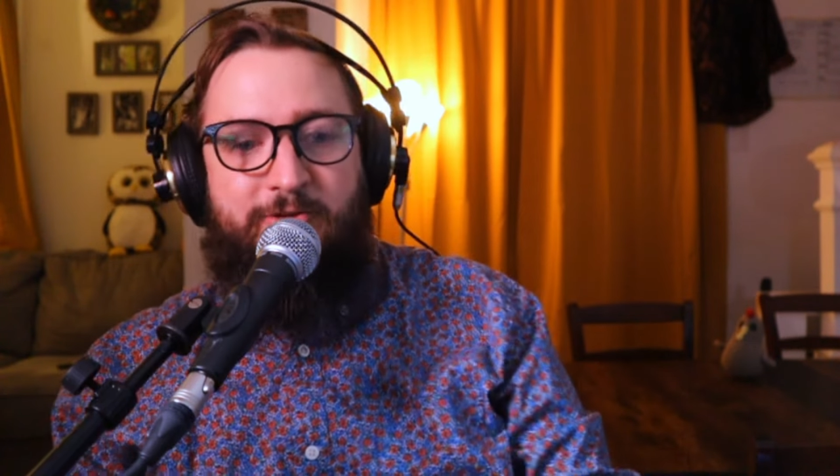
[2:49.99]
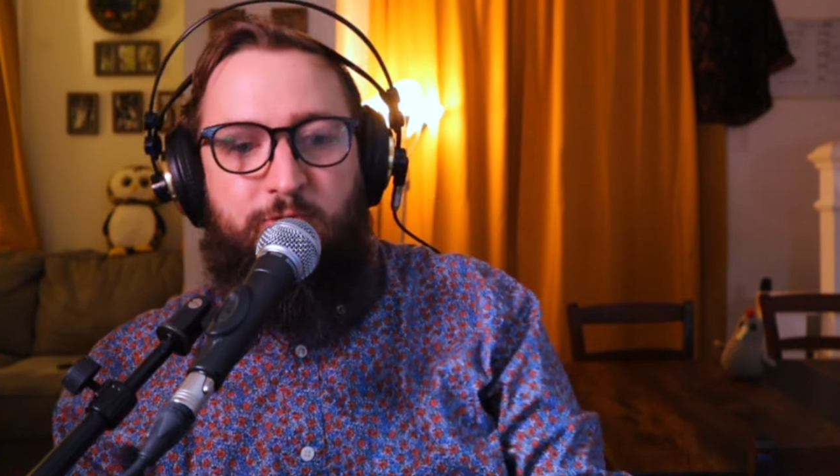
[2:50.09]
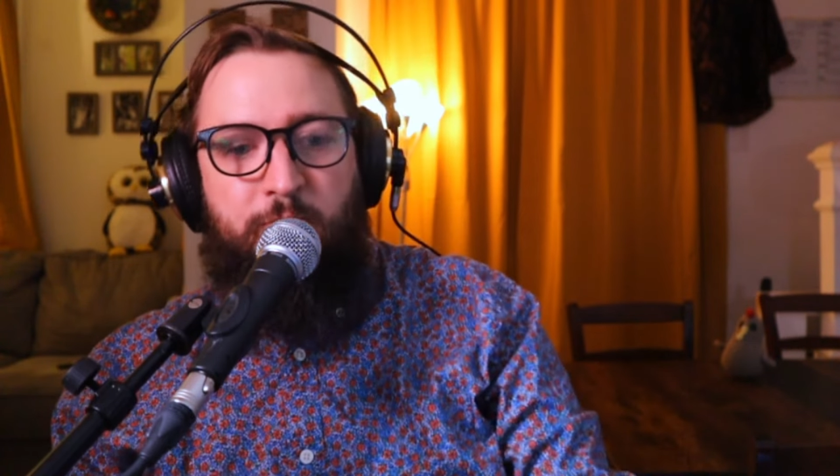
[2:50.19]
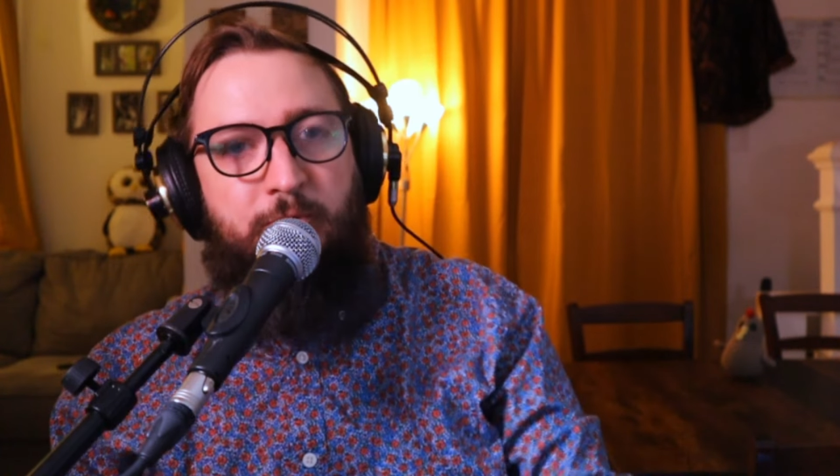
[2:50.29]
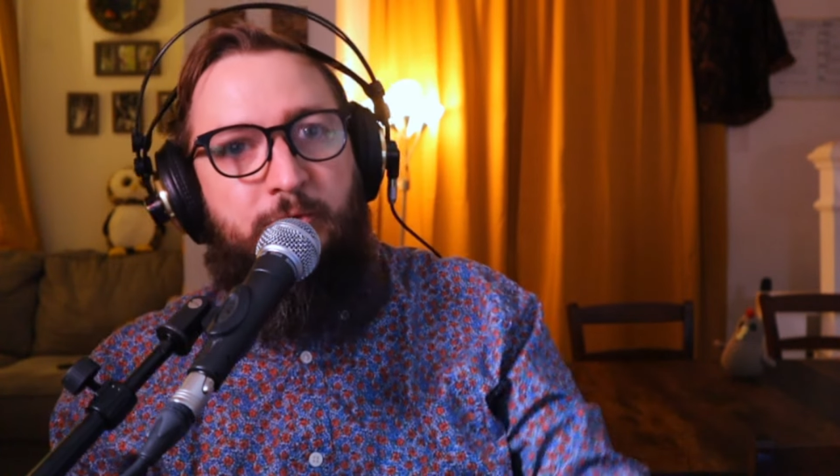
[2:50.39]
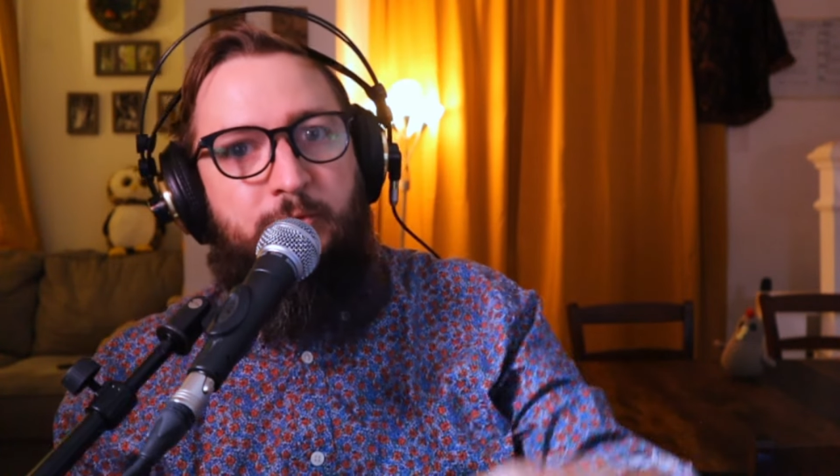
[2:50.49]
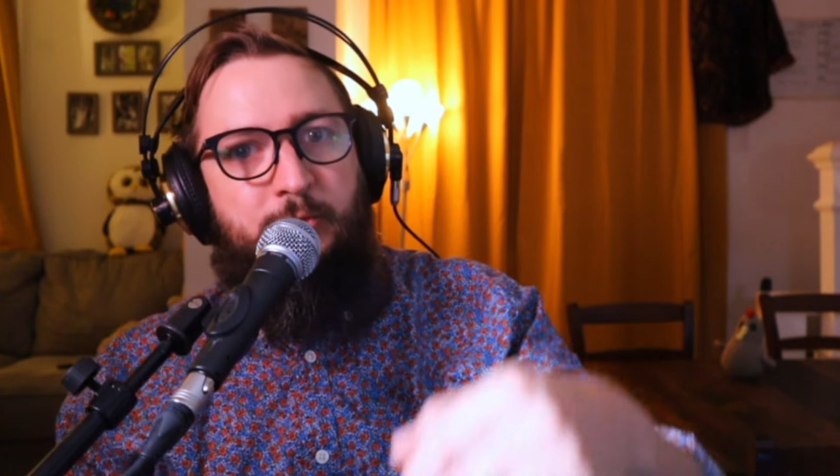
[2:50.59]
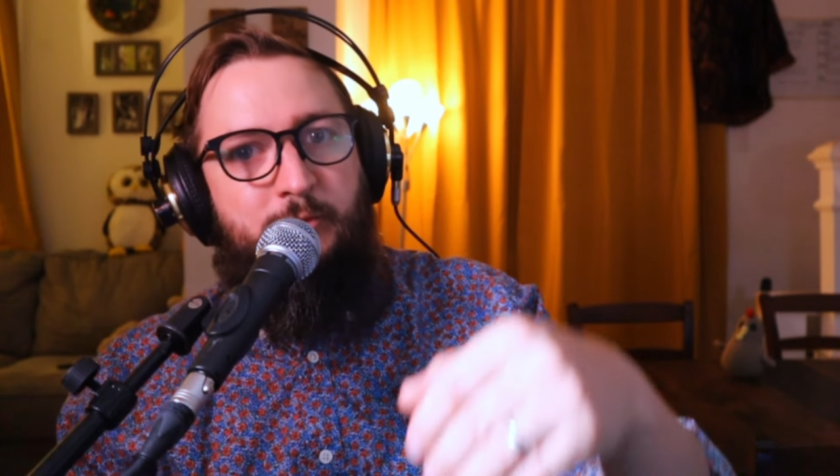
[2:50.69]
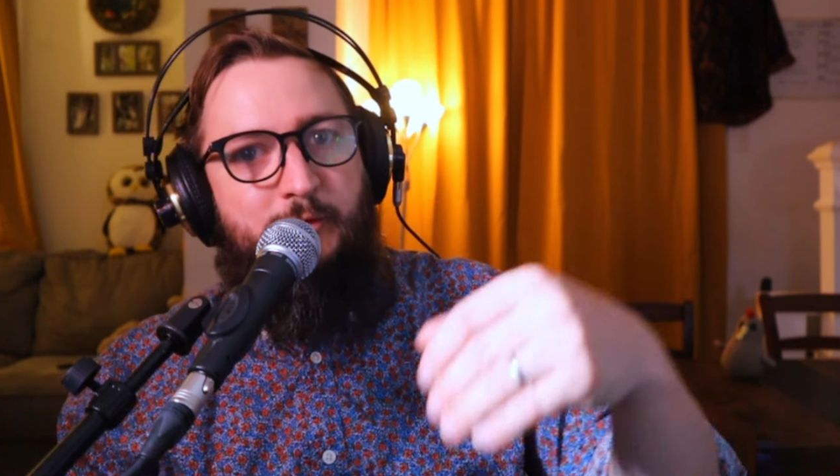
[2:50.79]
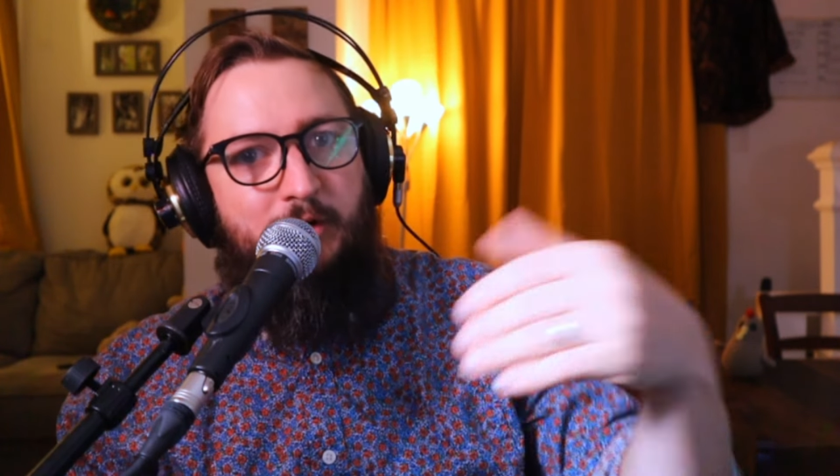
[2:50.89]
little
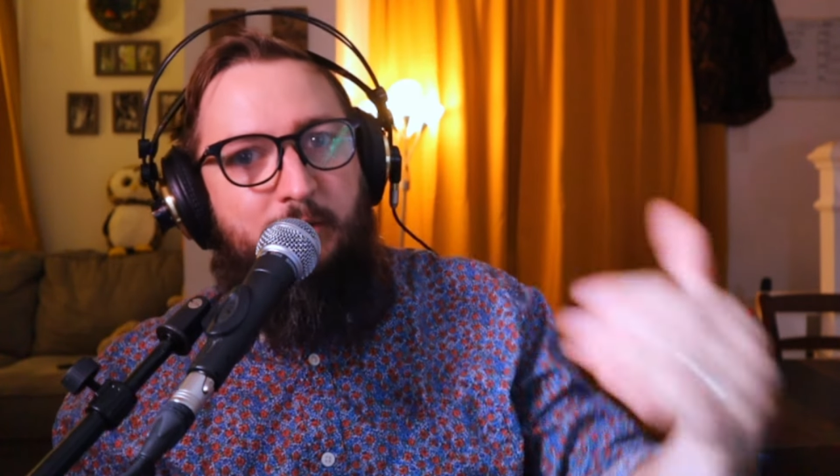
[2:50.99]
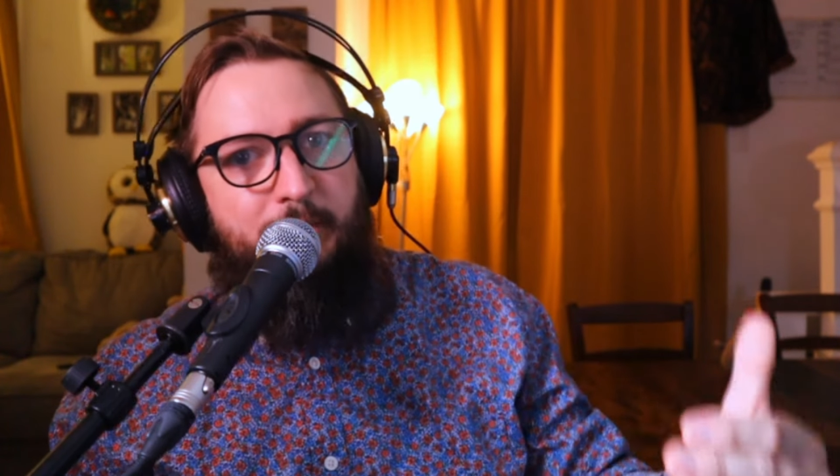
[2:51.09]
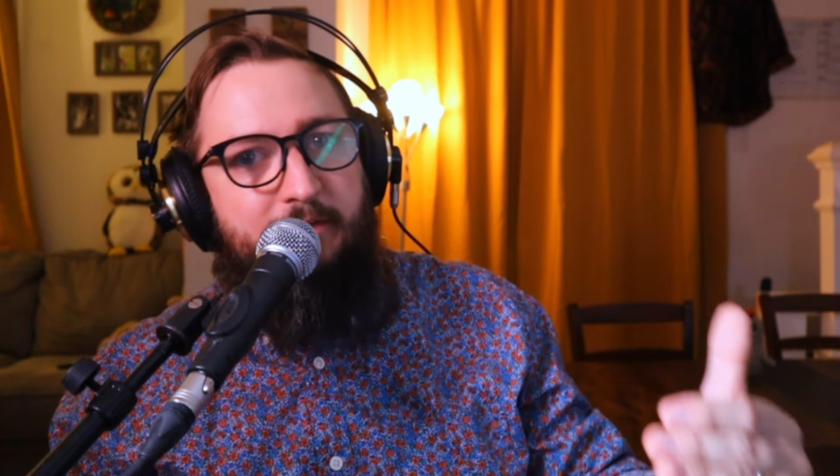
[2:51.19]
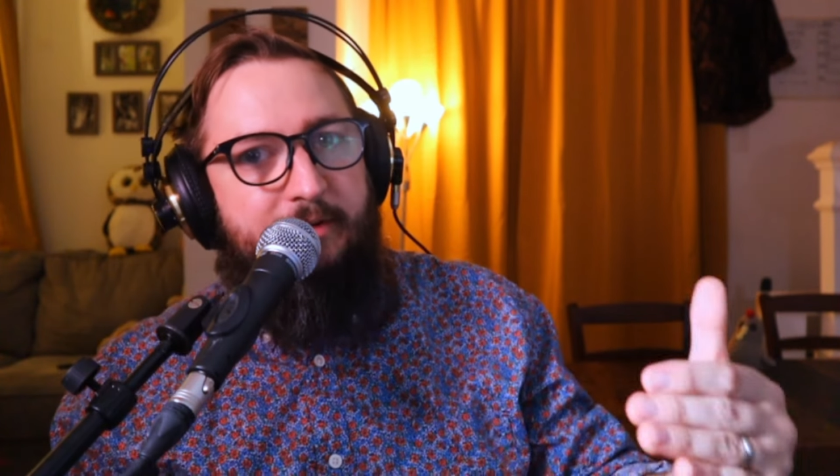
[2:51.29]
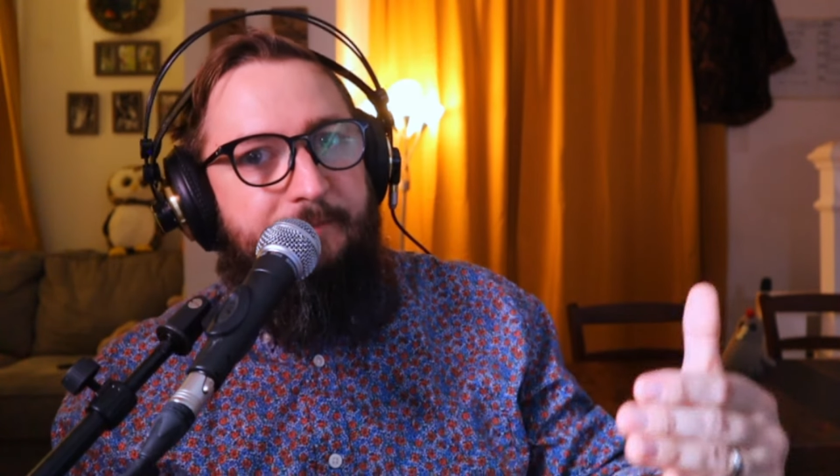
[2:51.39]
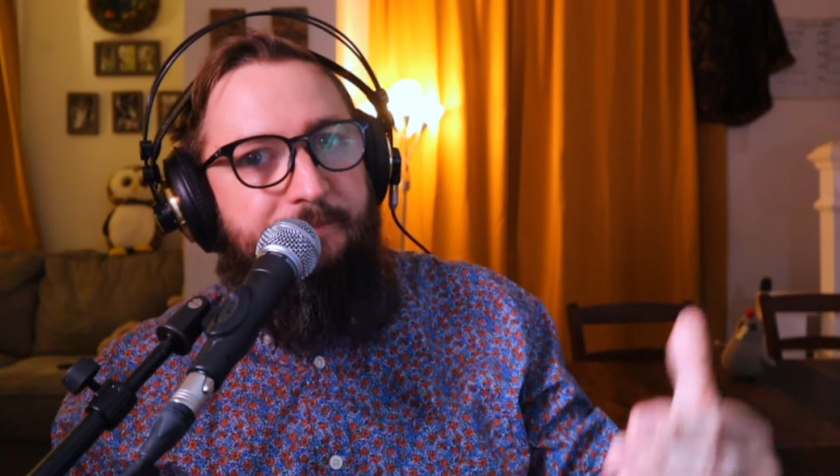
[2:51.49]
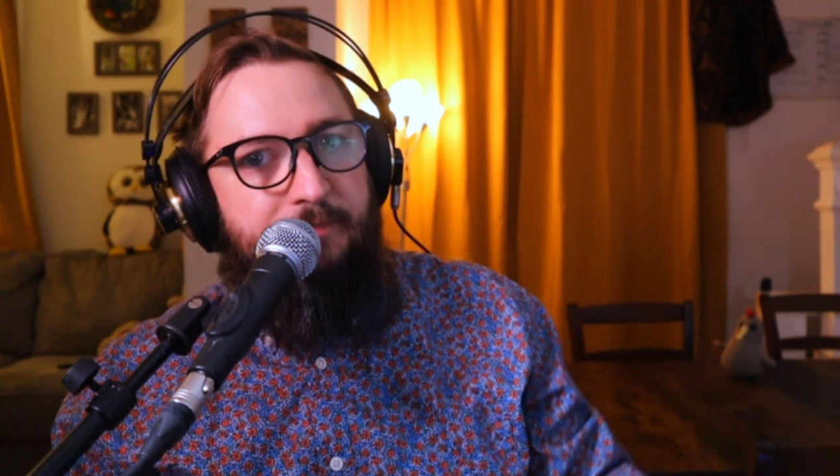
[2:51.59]
groove above it.